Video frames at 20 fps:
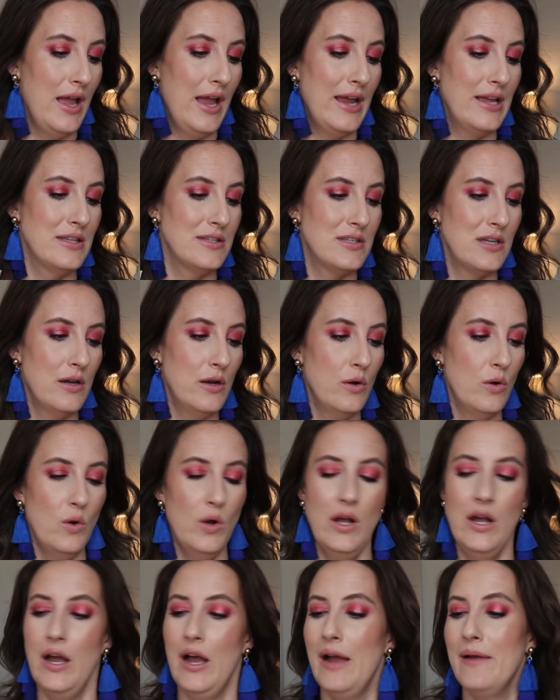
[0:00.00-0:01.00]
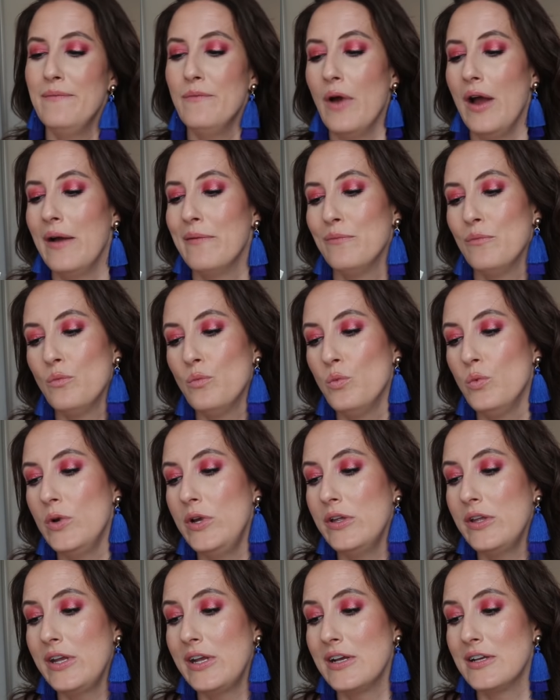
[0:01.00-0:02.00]
And so I'm, I'm
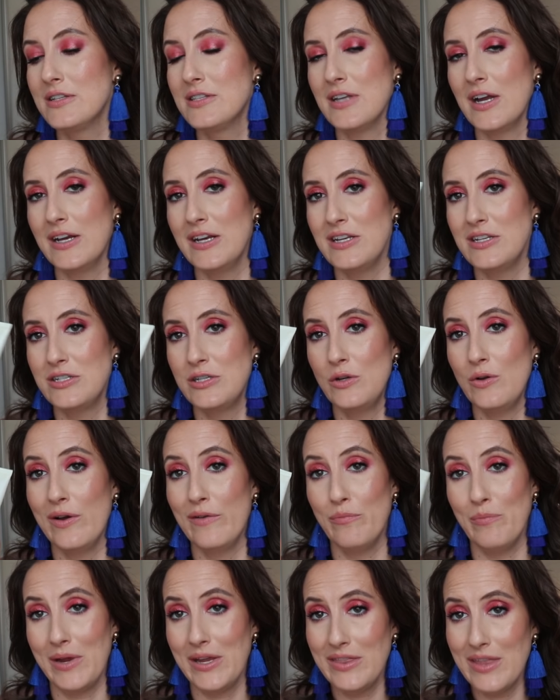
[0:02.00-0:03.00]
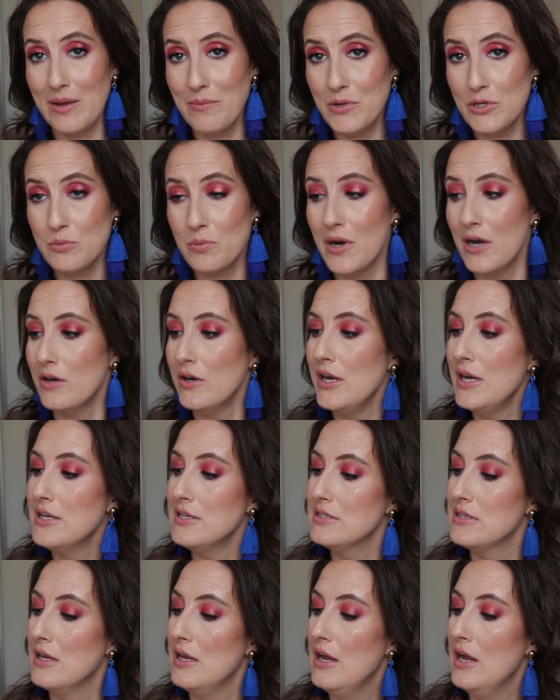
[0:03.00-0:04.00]
really excited to have made that much
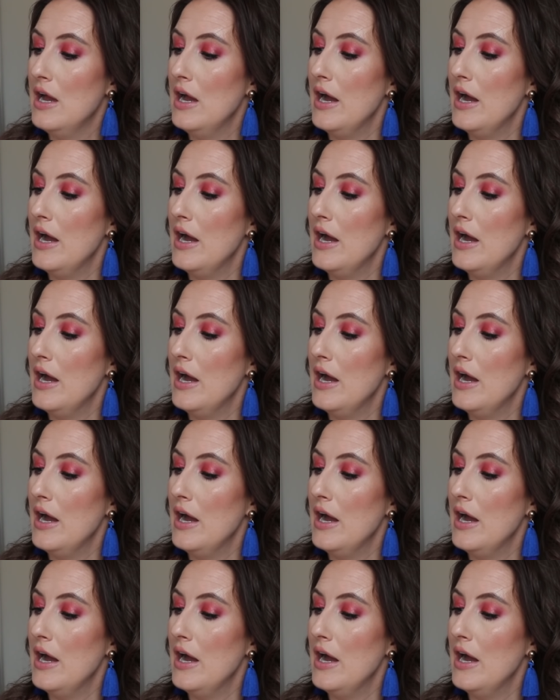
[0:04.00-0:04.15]
progress.